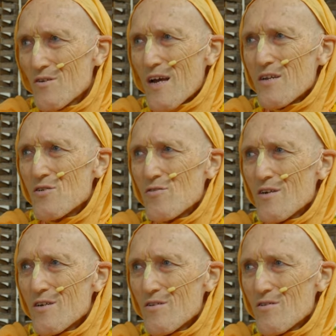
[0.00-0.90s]

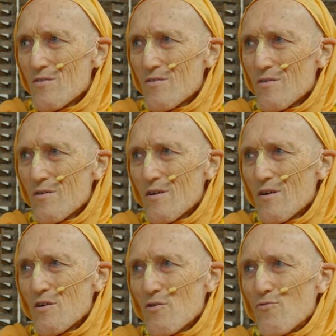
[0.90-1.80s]
Sanskrit is
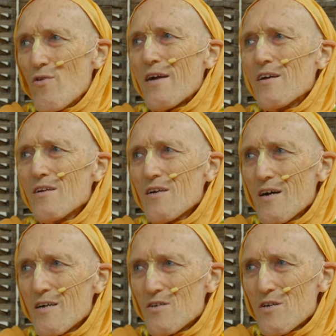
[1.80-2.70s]

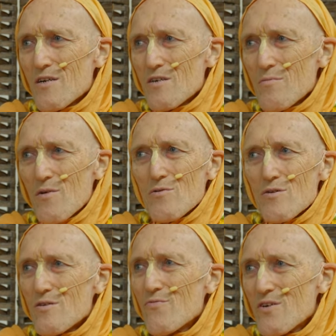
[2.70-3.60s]
recognized as the
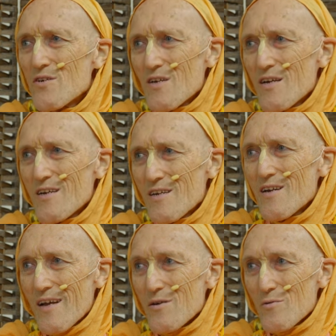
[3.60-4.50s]
most
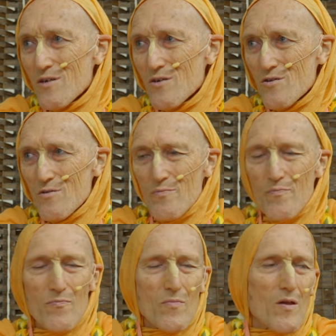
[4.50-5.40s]
sophisticated language
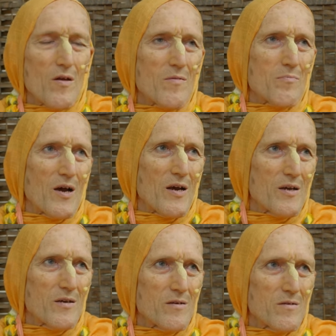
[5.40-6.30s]

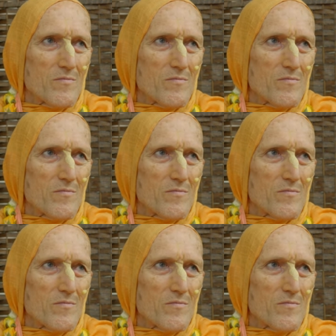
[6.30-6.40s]
by